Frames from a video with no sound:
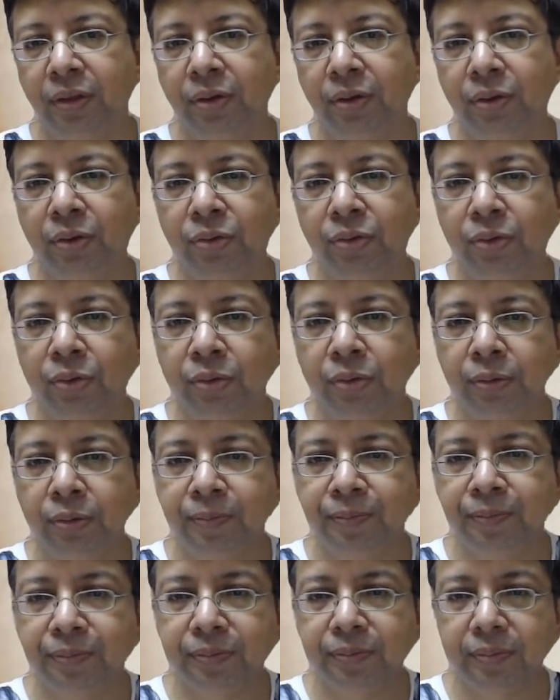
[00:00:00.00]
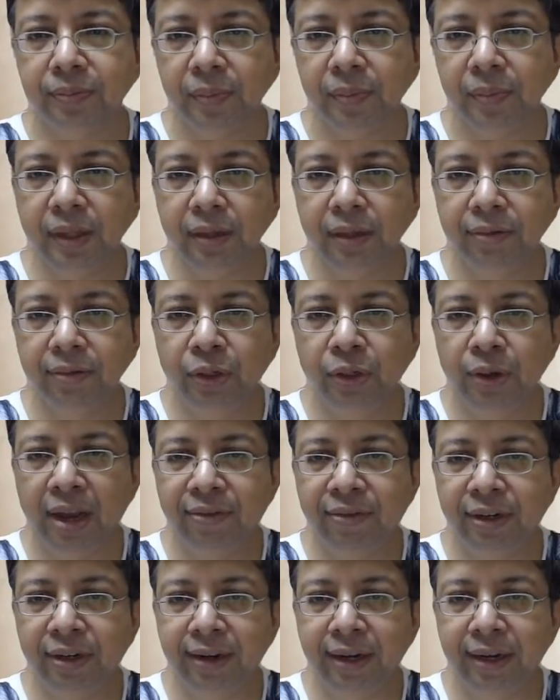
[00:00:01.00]
So when you
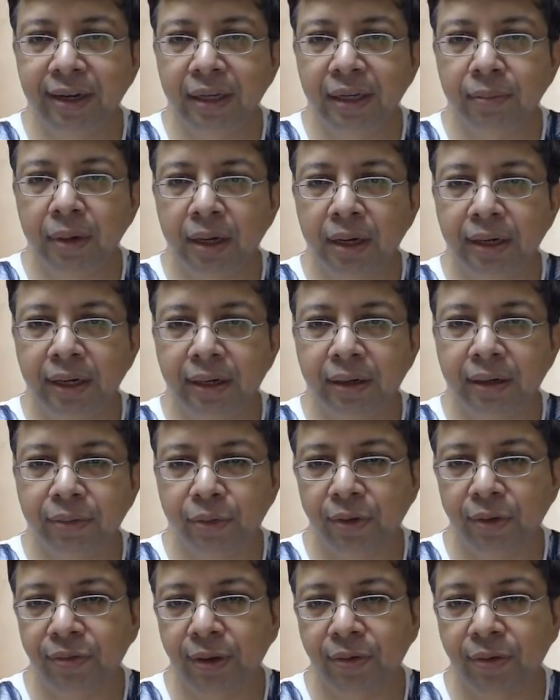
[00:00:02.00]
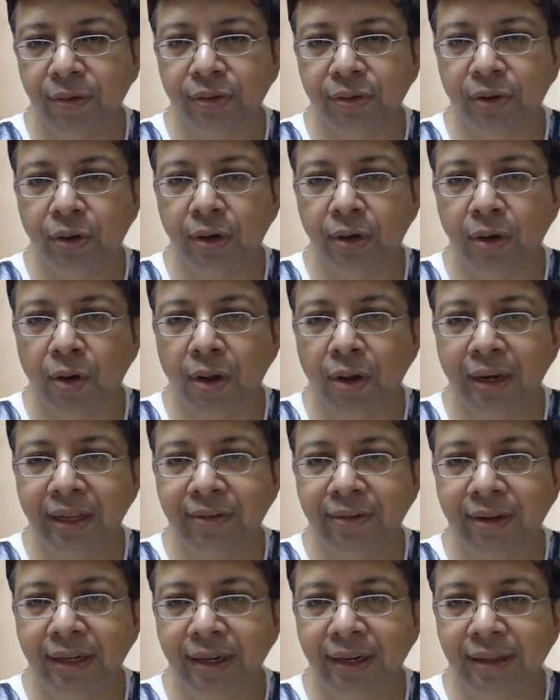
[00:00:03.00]
have a trending market, so if I was on a call
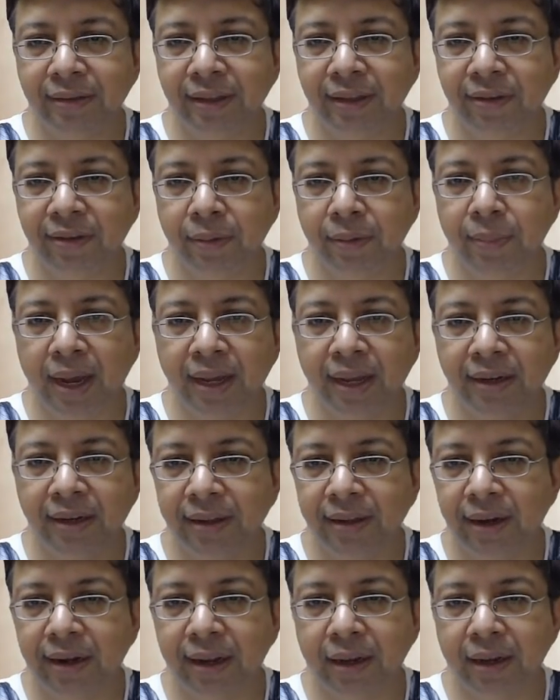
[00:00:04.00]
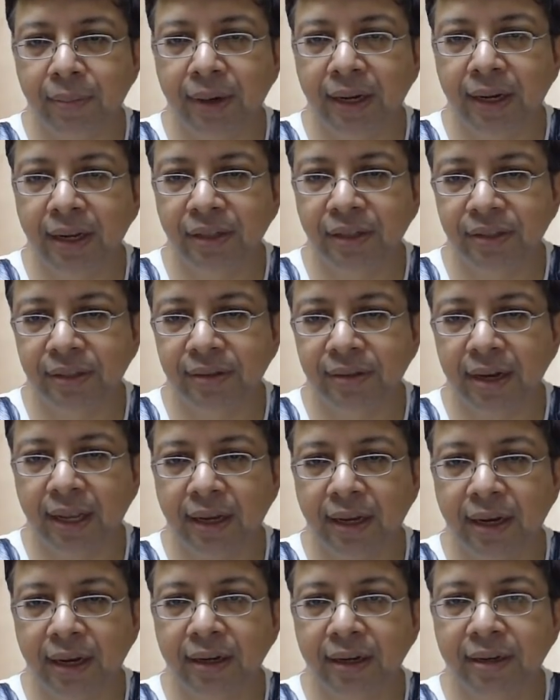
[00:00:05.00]
giving buy and sell recommendations
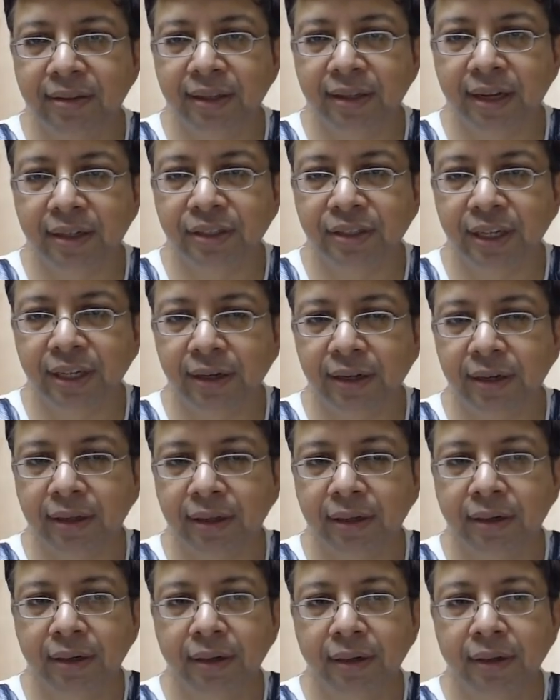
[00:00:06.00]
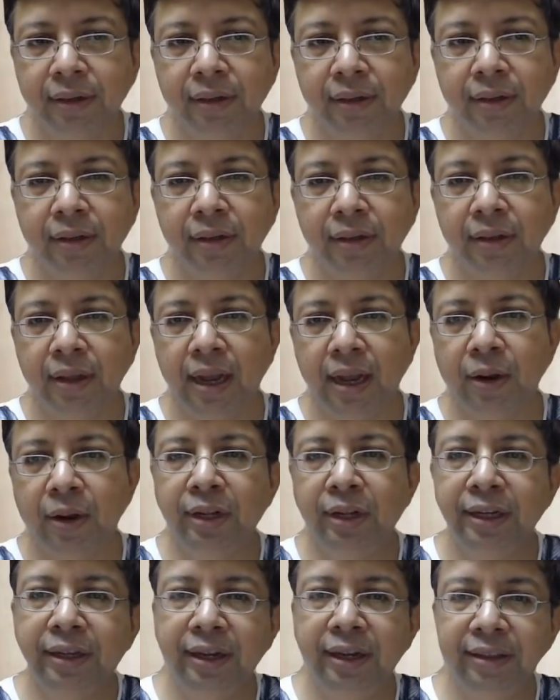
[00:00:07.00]
like I did say at Sher Khan, I
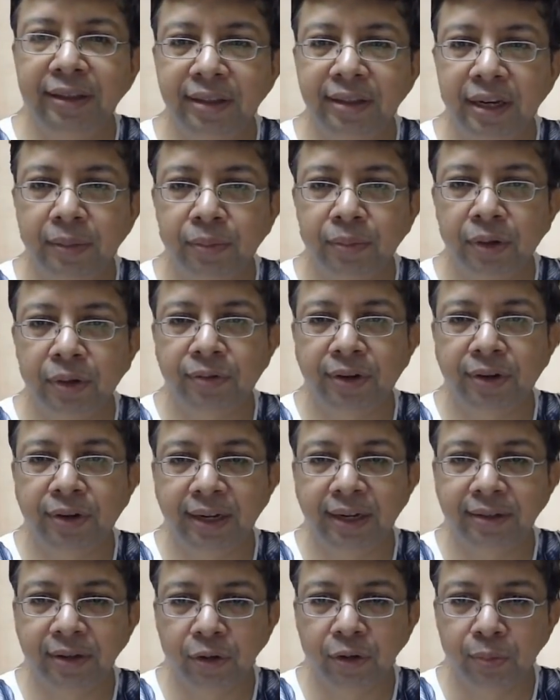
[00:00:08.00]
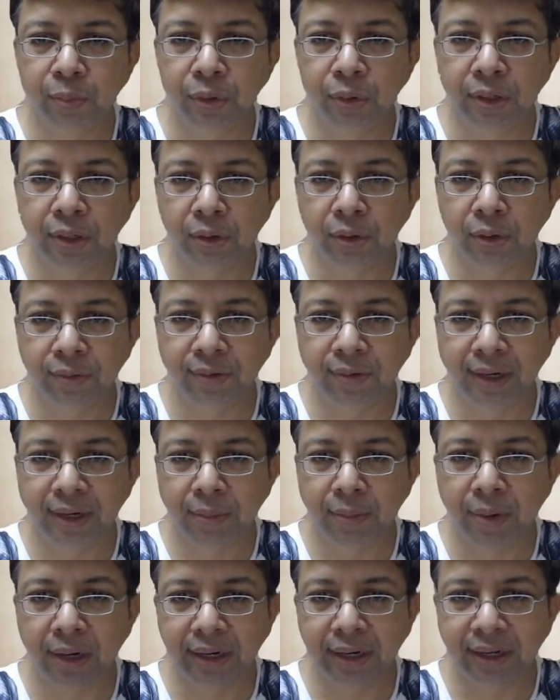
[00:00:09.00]
would increase the number of trades I would put out when
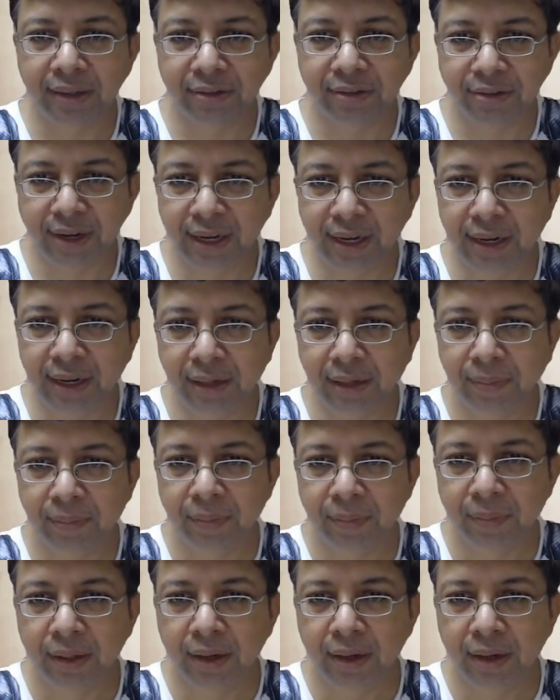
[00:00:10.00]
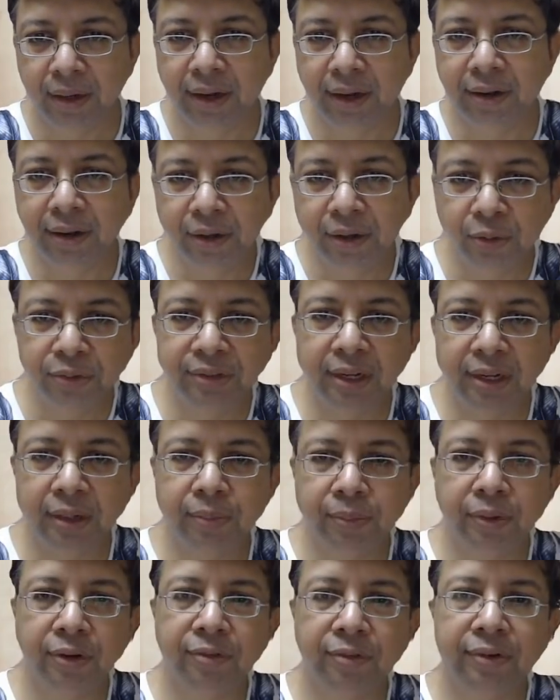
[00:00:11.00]
the market is trending, and reduce the
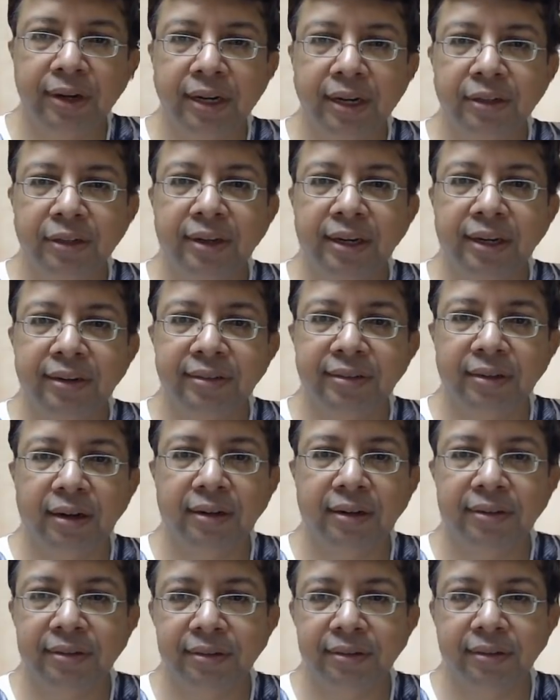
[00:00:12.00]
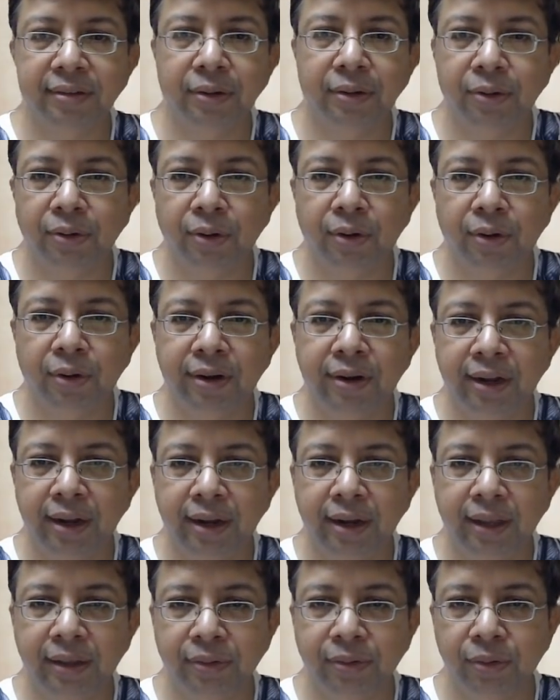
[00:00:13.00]
number of trades when it starts
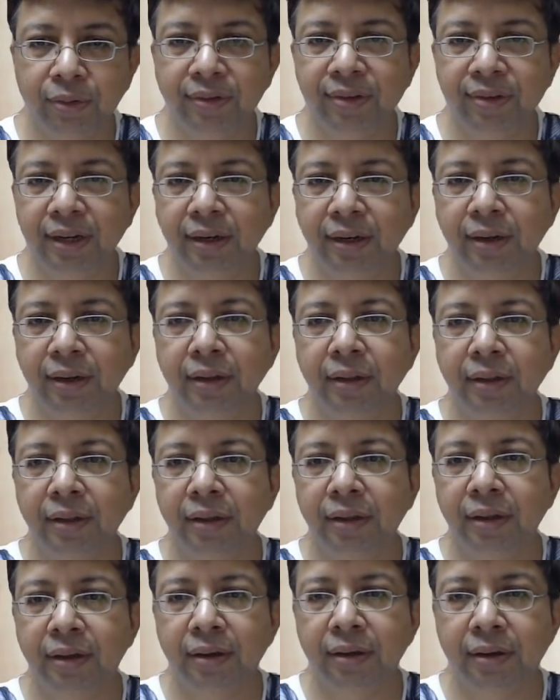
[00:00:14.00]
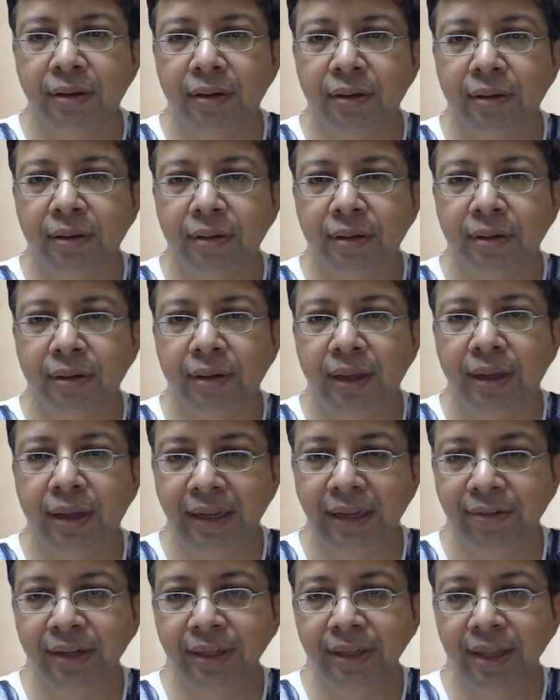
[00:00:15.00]
non-trending. So even
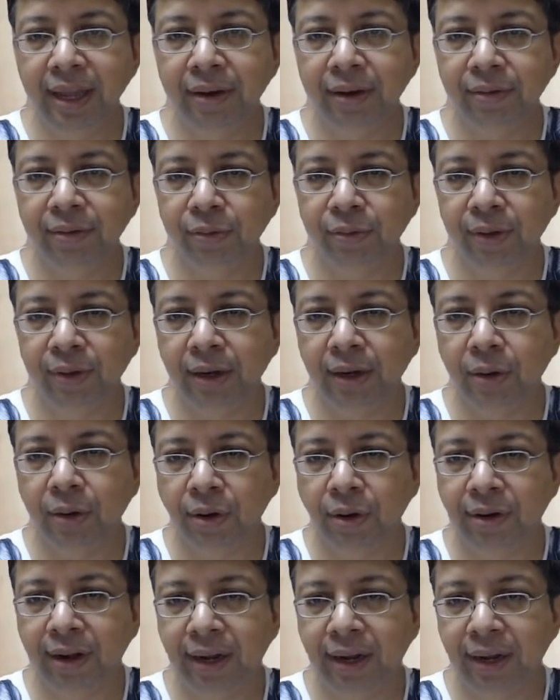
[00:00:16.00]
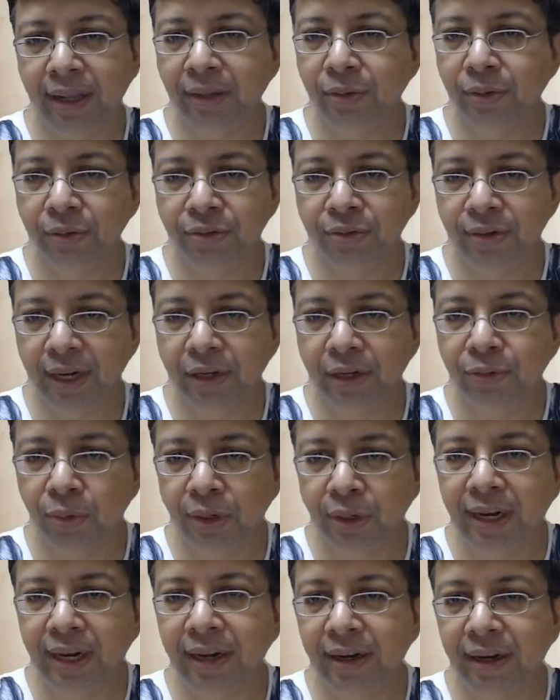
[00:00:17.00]
then, so when non-trending, those trades
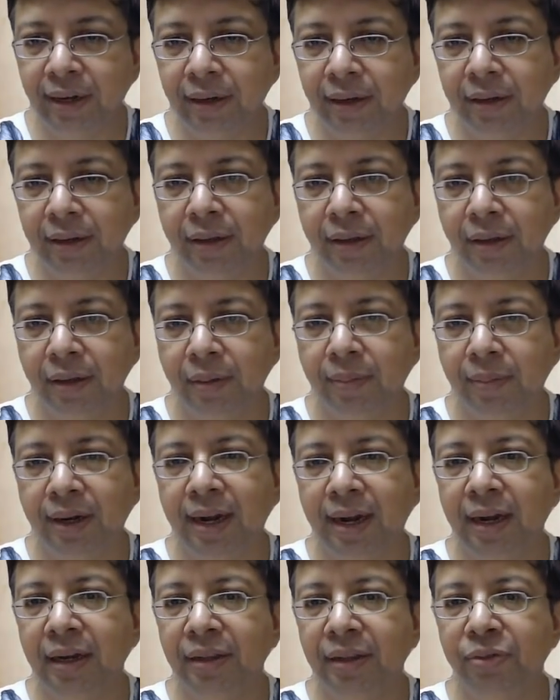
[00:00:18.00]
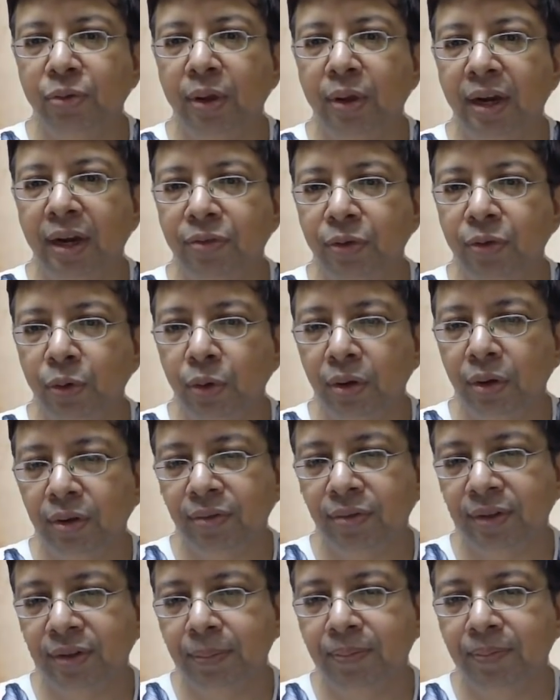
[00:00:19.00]
would get hit, but at least you had fewer
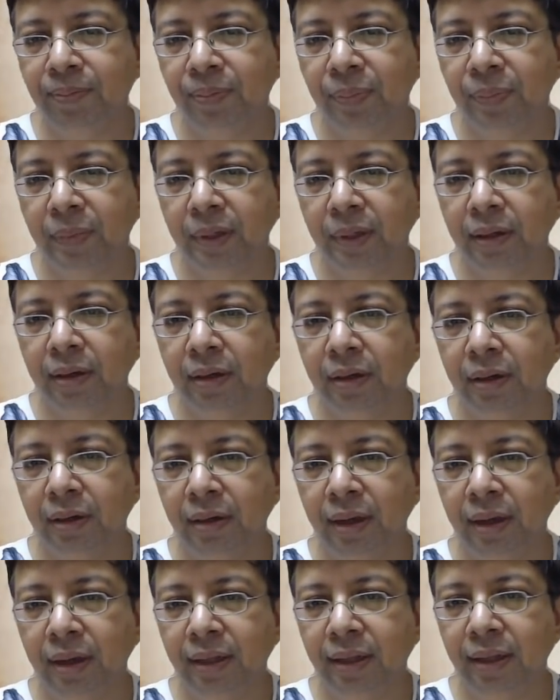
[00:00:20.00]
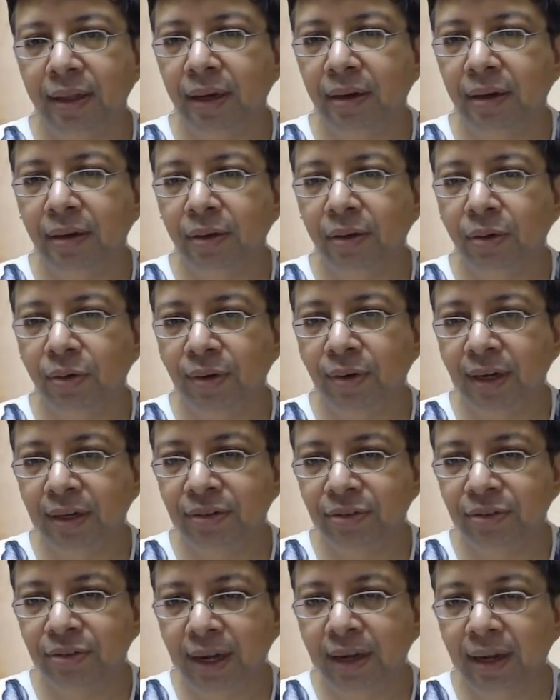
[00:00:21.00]
of them. And then when
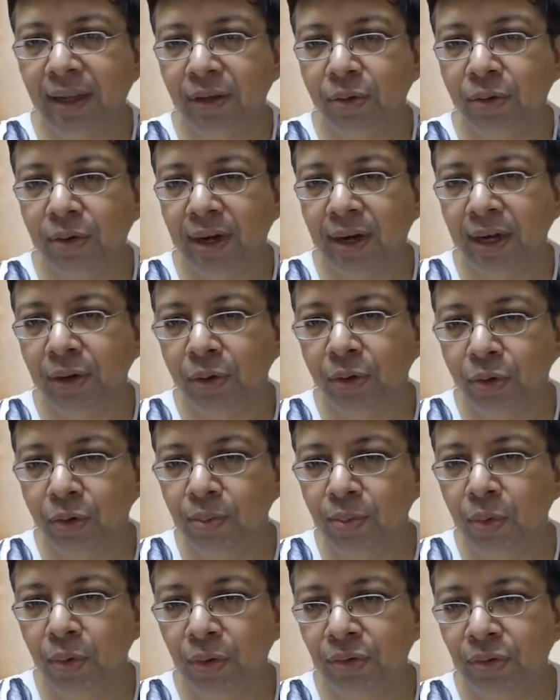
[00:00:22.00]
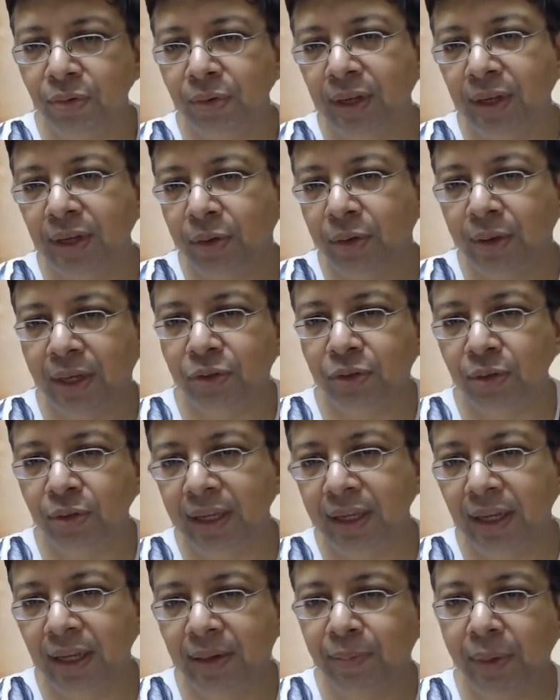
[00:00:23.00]
it's trending, you try to do more so that you
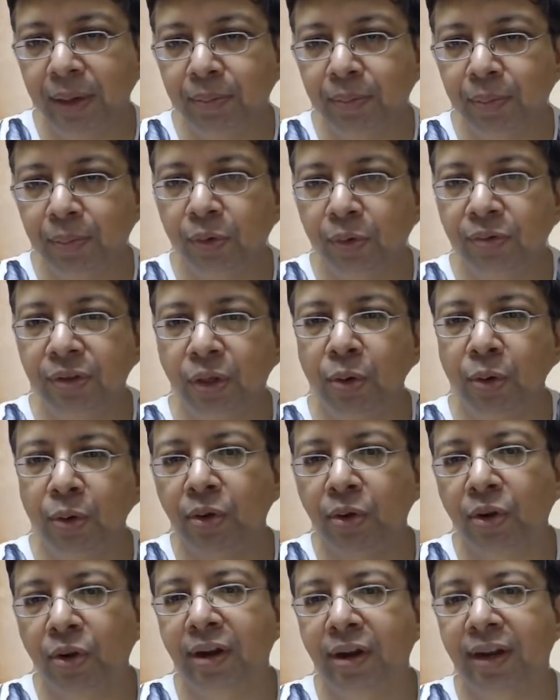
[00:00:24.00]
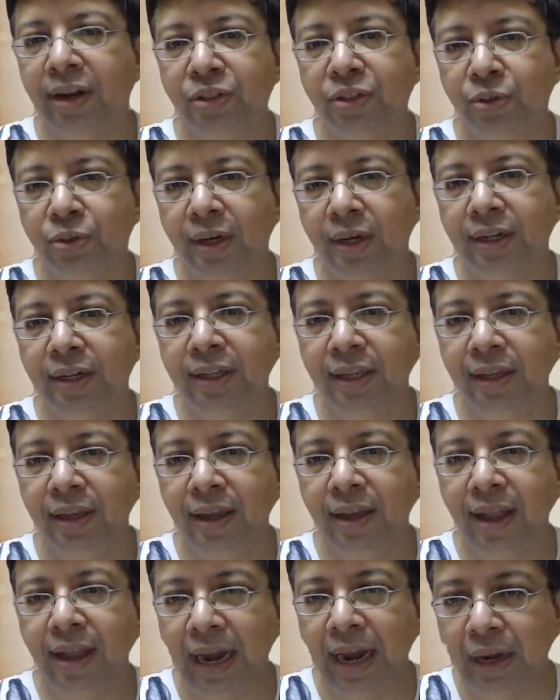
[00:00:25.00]
actually improve the overall ratio at the
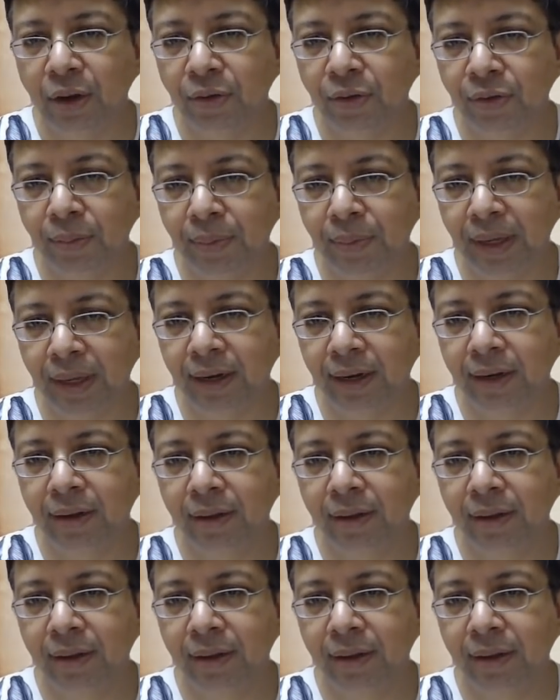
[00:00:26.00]
end of a period.